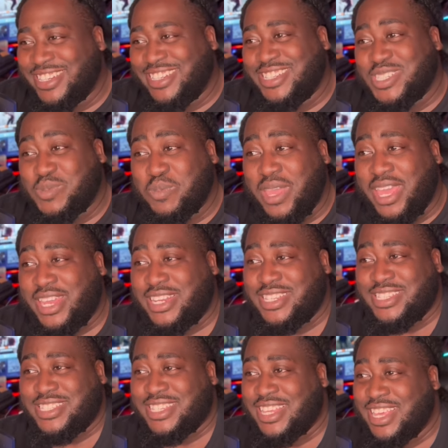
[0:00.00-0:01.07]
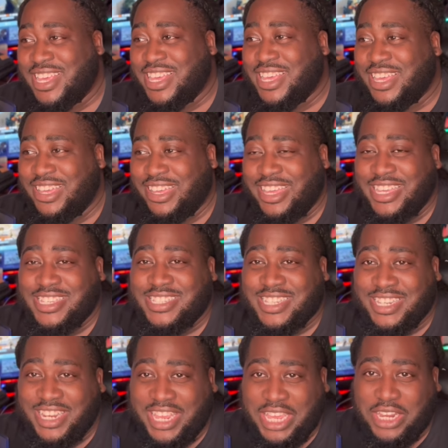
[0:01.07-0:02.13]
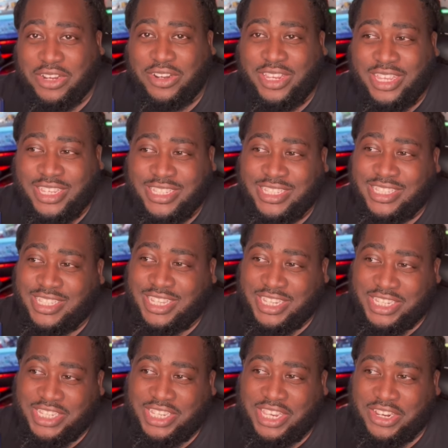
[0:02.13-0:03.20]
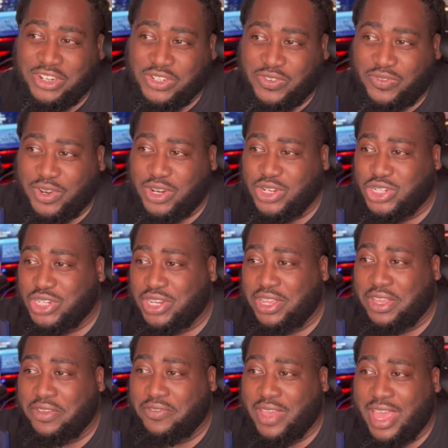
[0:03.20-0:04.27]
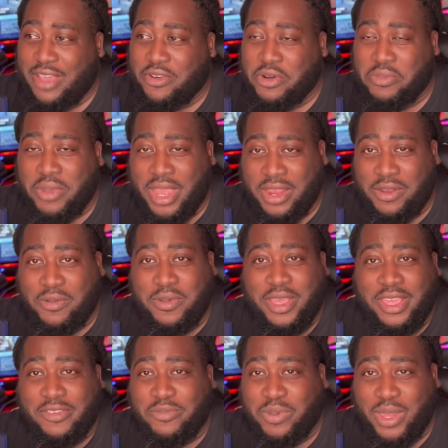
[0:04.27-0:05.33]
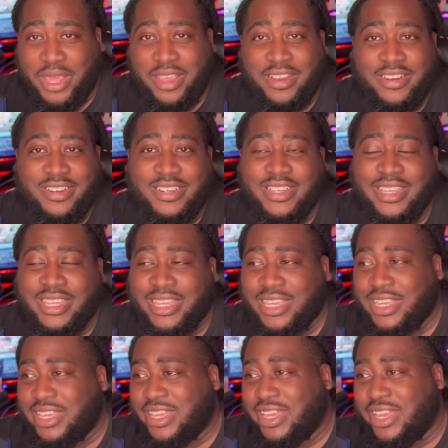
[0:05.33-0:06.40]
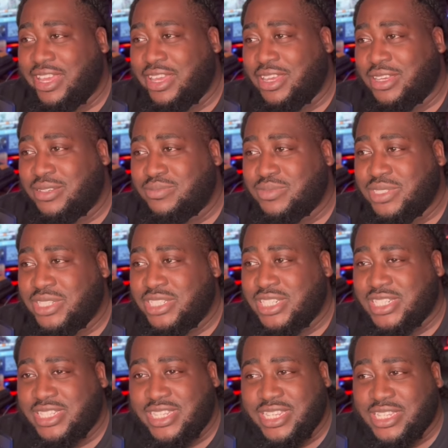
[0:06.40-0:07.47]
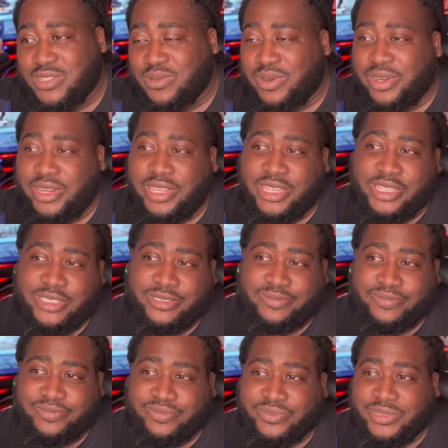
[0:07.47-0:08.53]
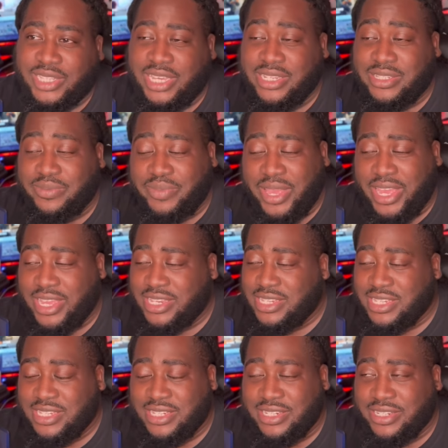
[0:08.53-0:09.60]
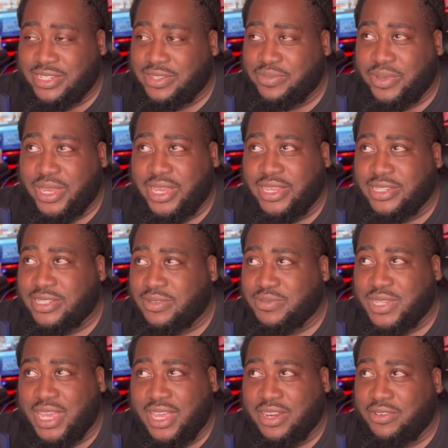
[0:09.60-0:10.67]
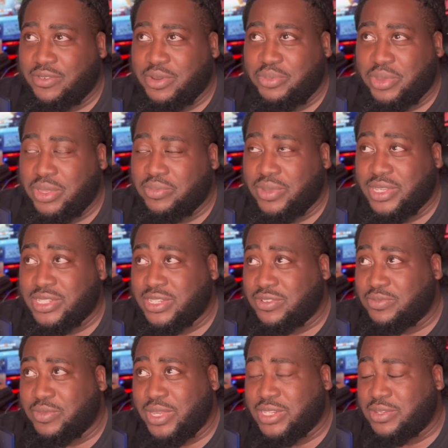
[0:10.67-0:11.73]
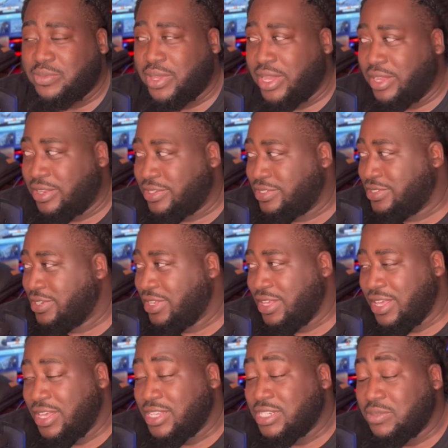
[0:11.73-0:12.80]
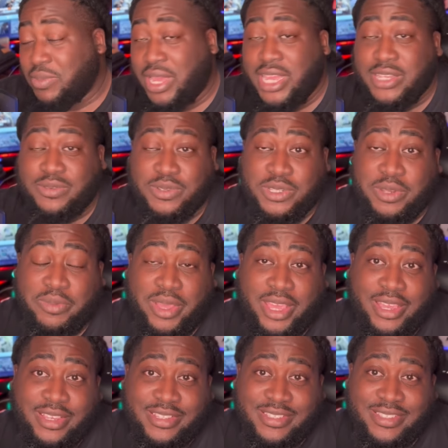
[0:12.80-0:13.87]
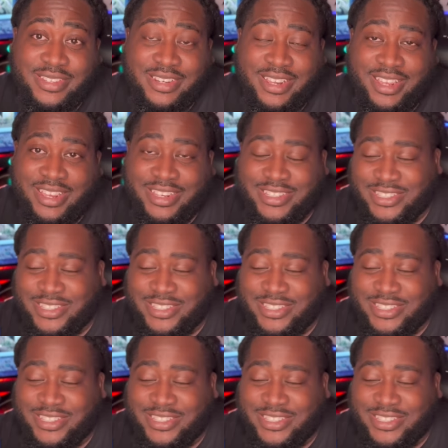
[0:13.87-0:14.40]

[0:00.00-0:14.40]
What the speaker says: This man is an instant heater. He is this year's version of our microwave player. It just is what it is. And Tobias is just Tobias. I'm tired of repeating myself about Tobias. Tobias was Tobias today.